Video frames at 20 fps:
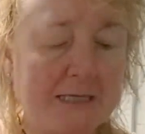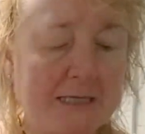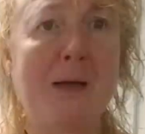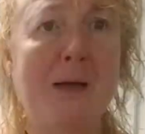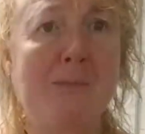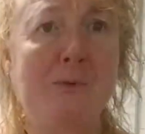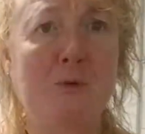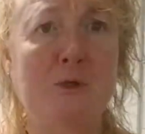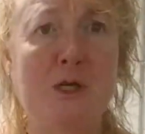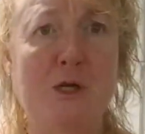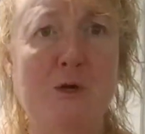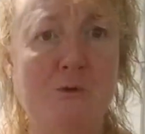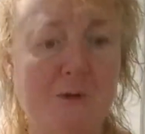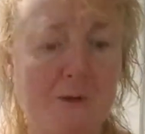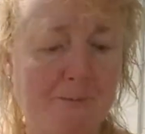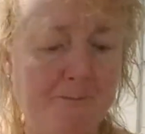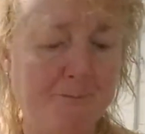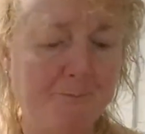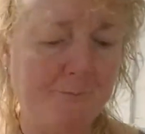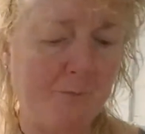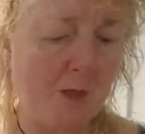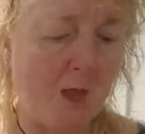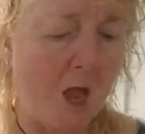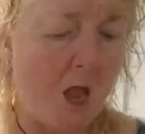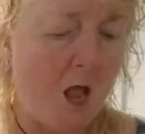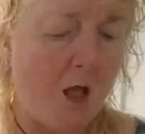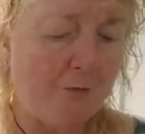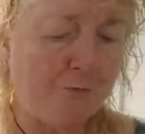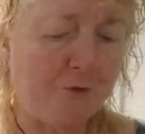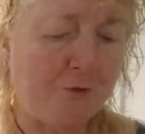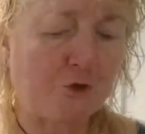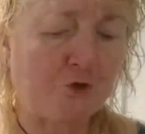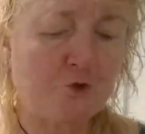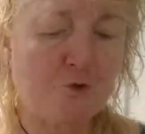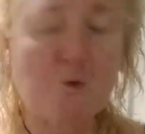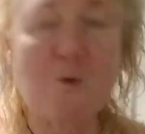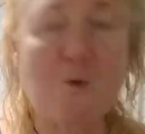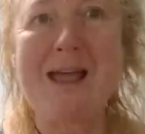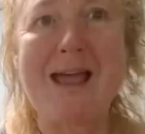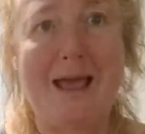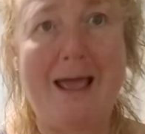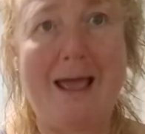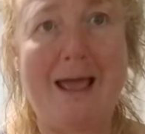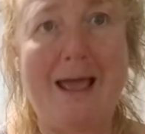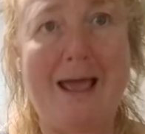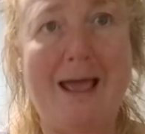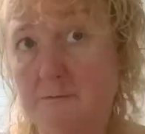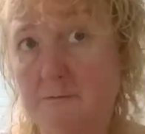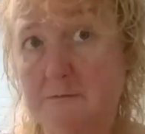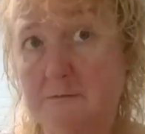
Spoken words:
people do them. The trick